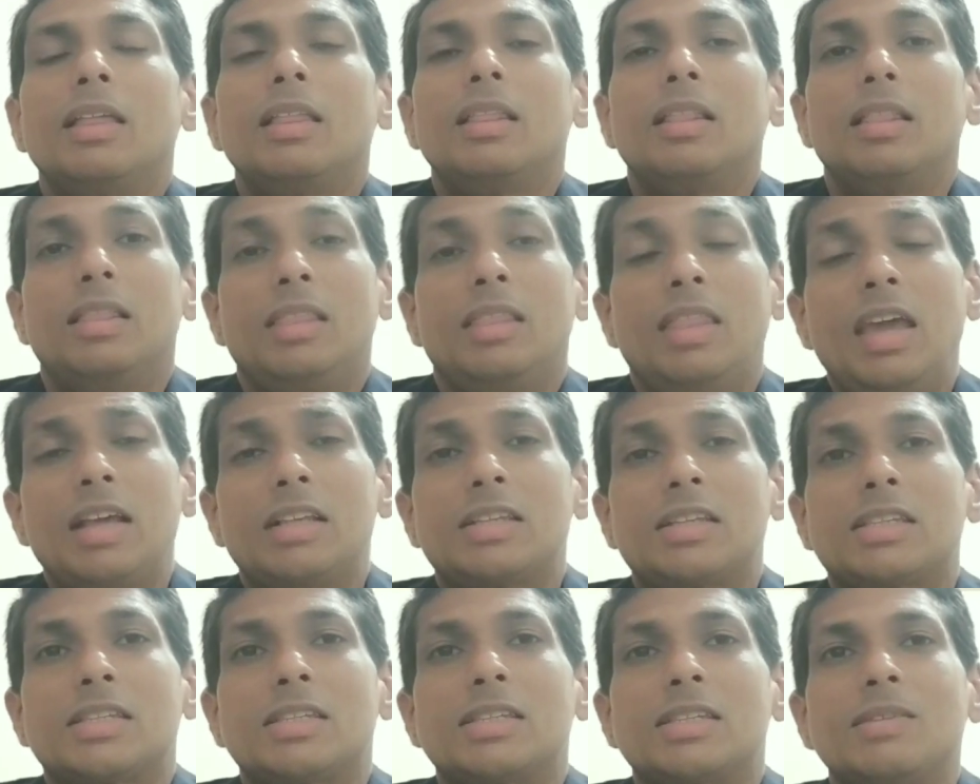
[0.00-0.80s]

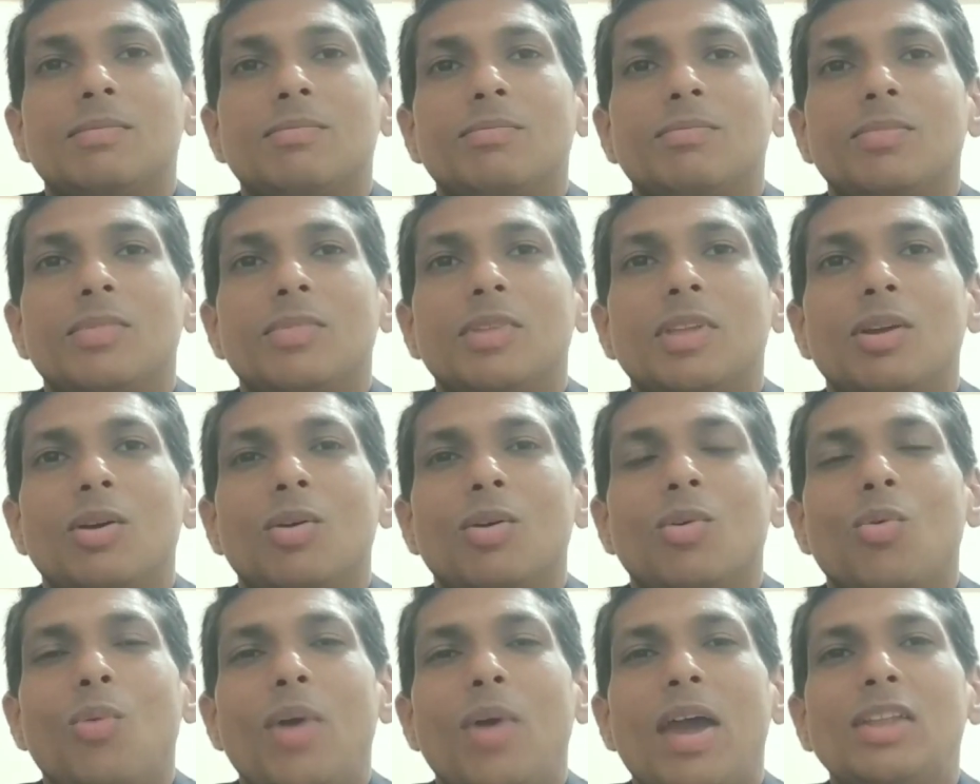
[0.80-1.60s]
Next,
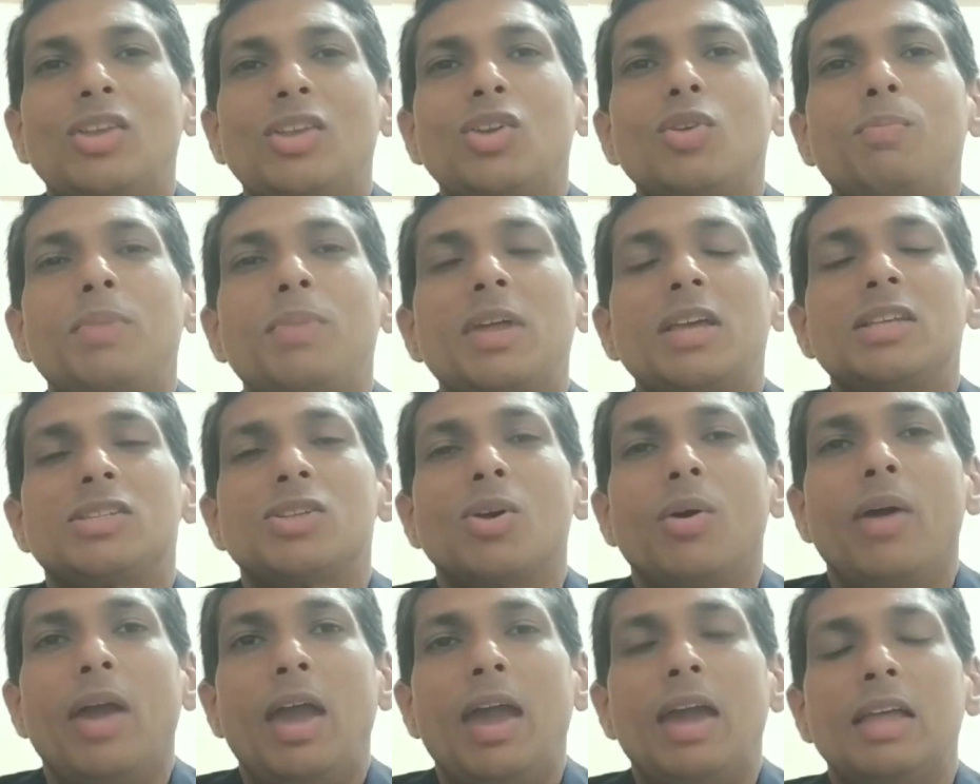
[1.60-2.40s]
where do you place
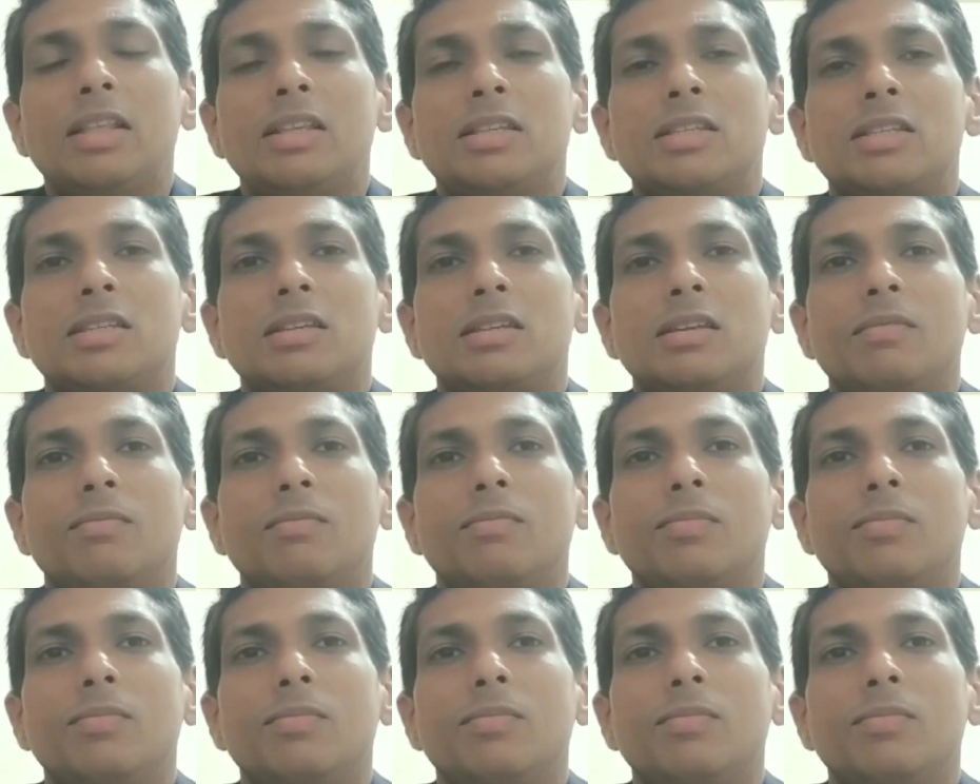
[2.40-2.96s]
your hands?